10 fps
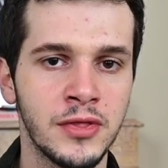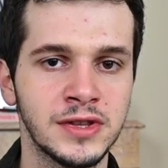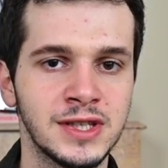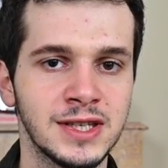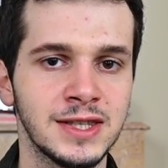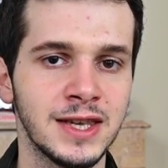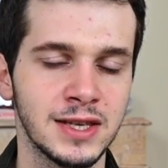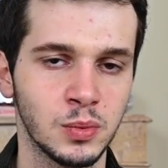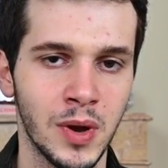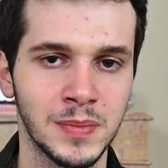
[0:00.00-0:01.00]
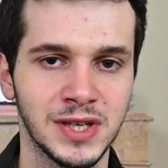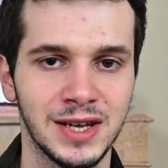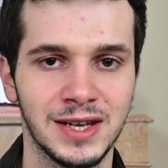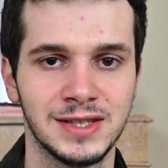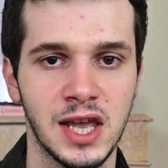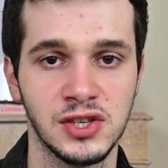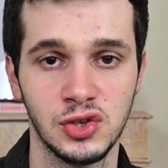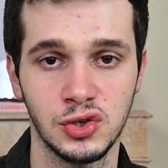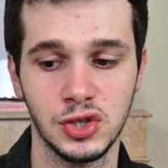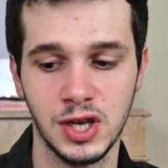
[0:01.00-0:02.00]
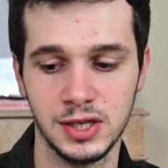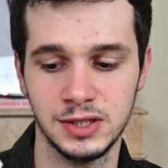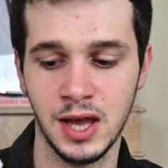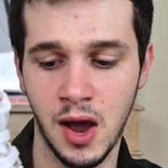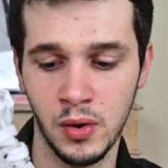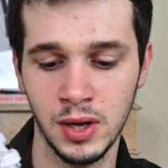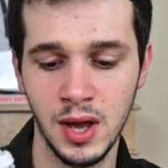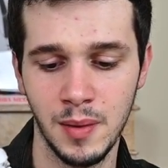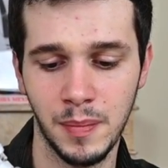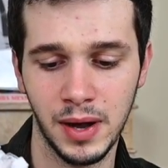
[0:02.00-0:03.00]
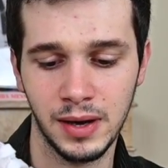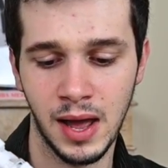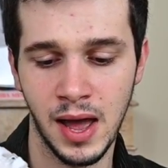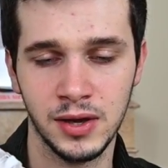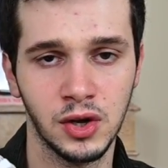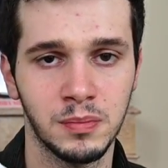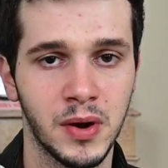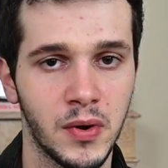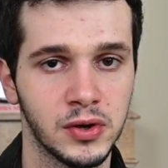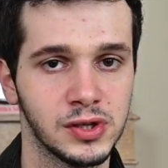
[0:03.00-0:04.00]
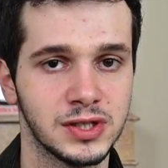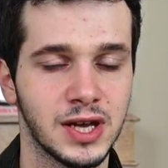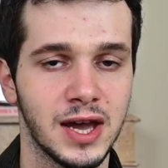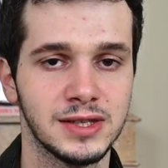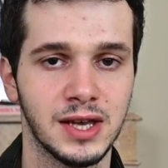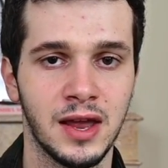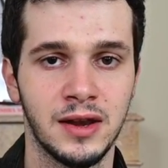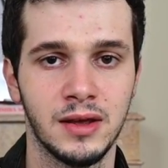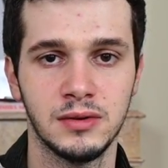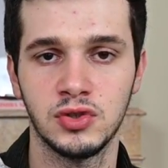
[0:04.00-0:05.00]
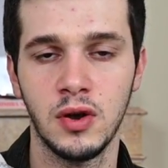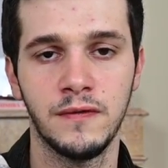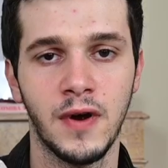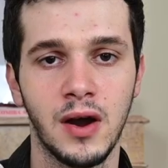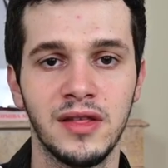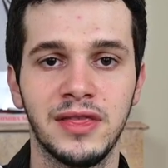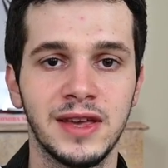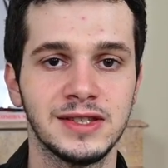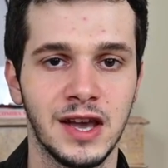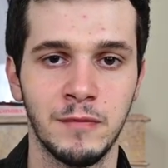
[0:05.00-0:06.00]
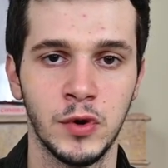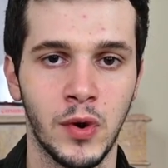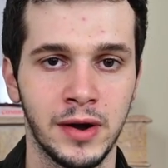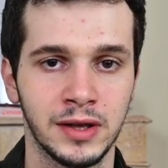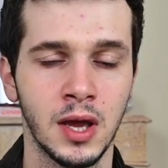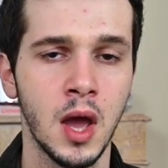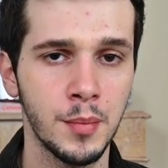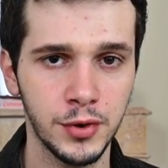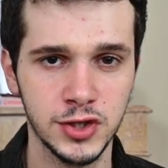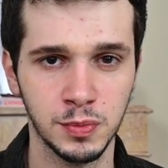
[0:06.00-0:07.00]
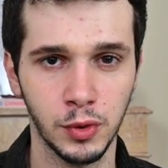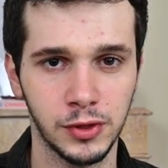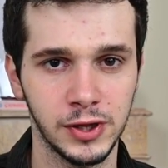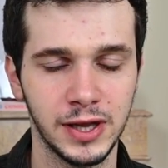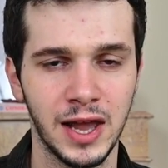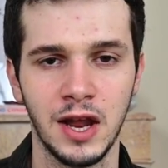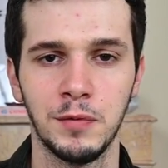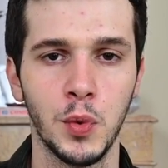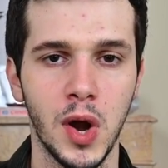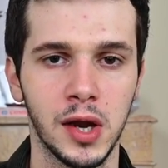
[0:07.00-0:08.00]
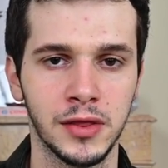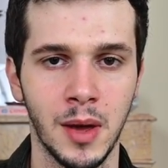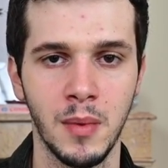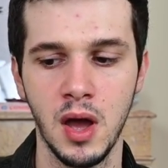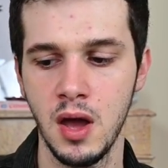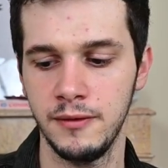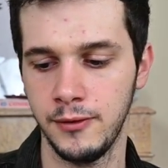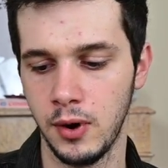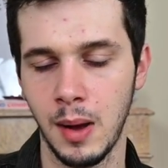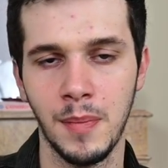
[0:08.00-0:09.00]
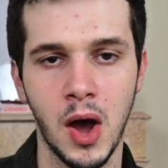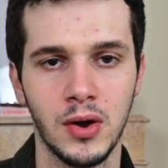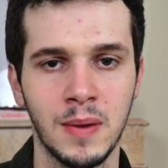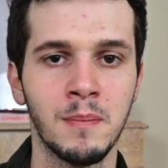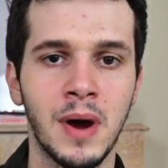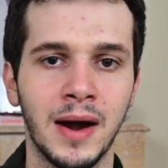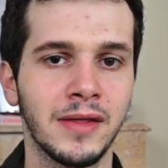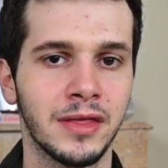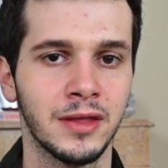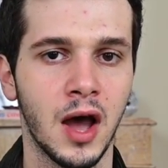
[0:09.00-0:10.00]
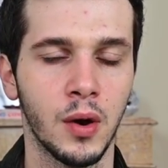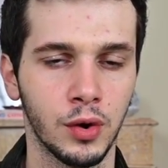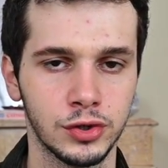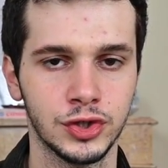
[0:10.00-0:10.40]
on the GCDS website, it says you should size down, but I got my regular size and so far things have been running pretty smoothly, and I've been wearing them for about a month now or